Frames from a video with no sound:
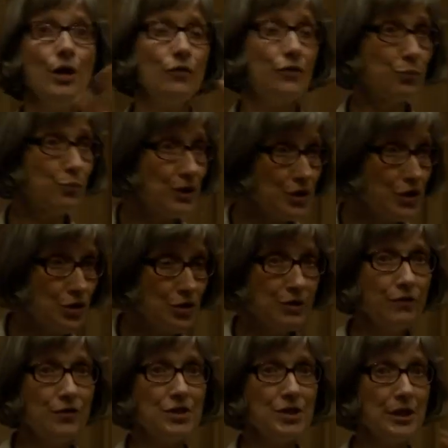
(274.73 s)
the
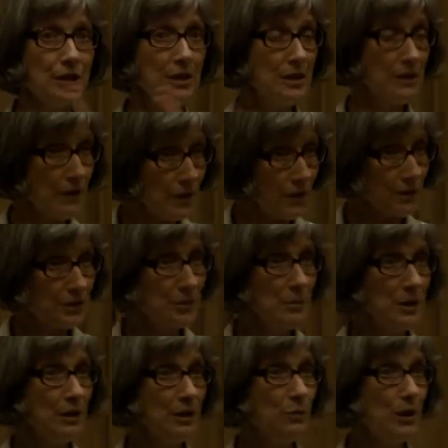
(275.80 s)
research facility that
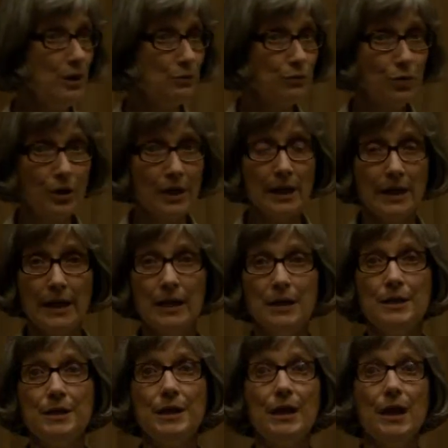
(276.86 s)
ultimately where Royal
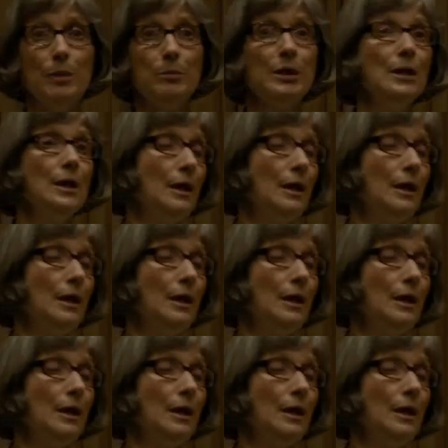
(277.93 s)
ended up,